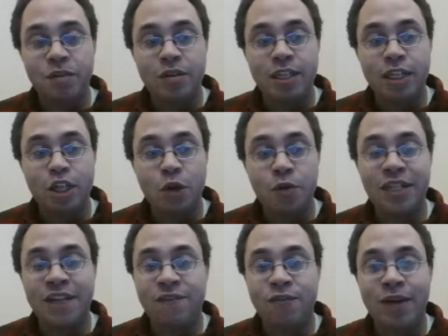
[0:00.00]
The lower
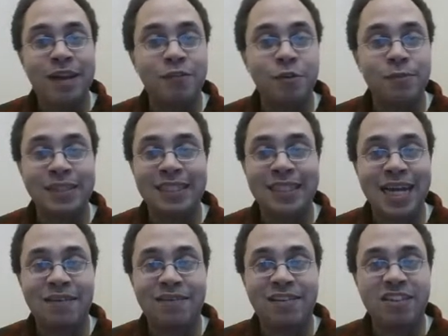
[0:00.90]
left white group does not
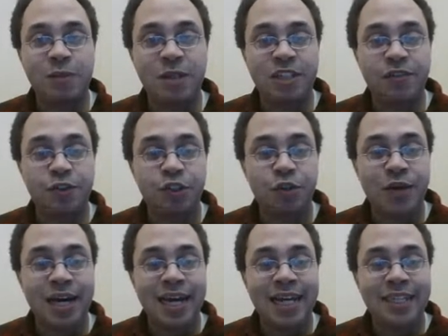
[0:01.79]
have enough space for two
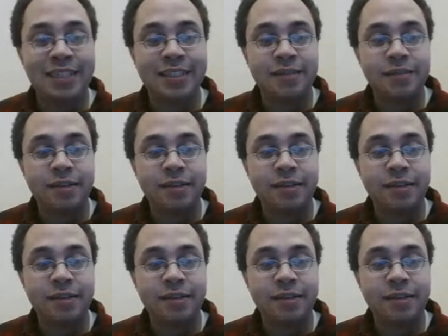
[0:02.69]
eyes.